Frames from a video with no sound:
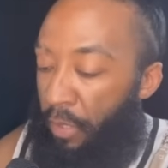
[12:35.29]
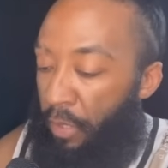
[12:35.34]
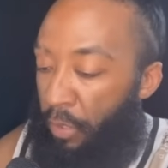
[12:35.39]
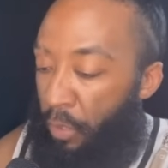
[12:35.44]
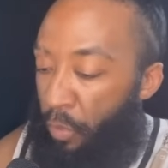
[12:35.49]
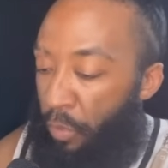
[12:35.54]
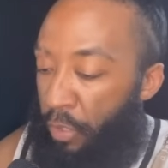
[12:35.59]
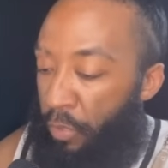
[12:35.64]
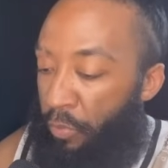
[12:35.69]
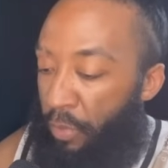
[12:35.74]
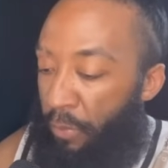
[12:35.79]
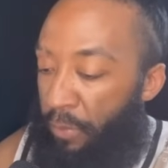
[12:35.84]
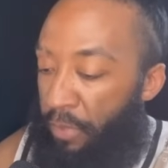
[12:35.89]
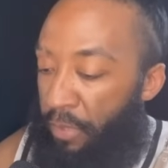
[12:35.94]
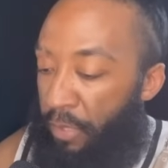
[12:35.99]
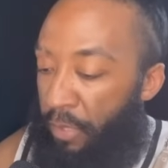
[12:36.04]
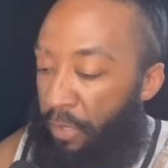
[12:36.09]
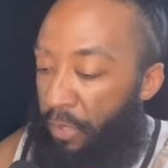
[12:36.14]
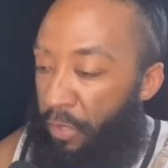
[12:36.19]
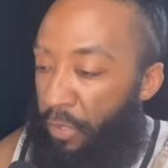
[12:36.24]
Locusts
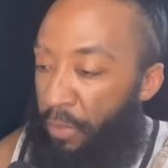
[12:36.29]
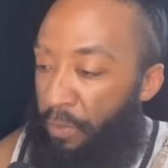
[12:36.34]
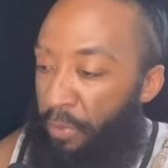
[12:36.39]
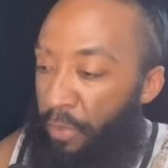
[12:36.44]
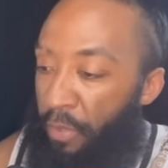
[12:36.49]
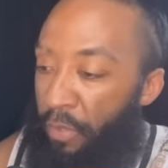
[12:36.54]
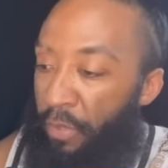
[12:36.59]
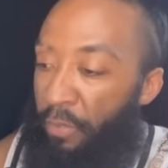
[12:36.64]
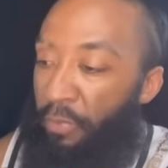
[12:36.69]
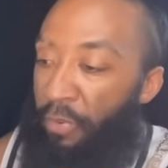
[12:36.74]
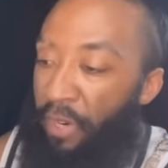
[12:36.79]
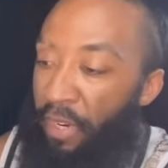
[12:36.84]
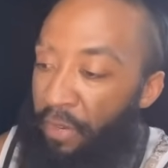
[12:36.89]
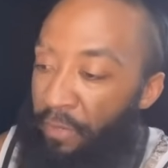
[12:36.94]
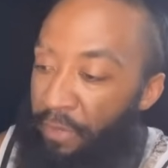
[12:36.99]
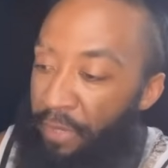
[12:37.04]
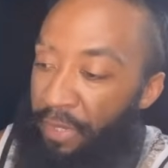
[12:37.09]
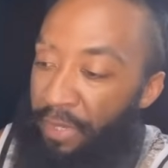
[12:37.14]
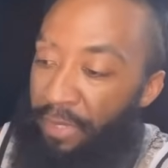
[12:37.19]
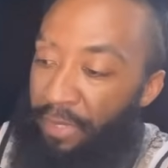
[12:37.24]
represent the spirit of
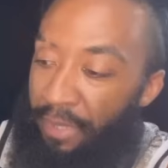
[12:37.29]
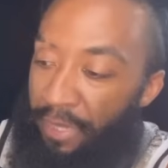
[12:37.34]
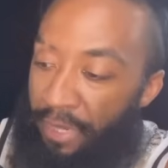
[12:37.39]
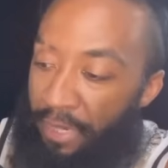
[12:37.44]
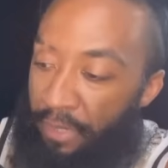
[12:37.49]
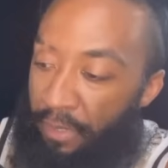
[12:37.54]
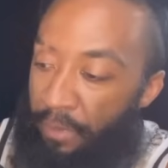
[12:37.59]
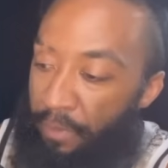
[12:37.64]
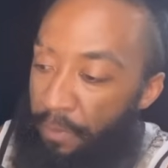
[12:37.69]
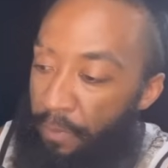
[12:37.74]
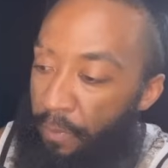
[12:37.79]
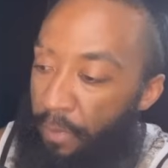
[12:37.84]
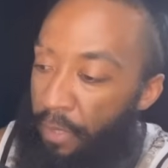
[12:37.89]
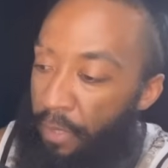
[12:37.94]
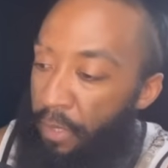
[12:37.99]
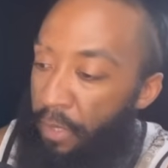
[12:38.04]
poverty and lack.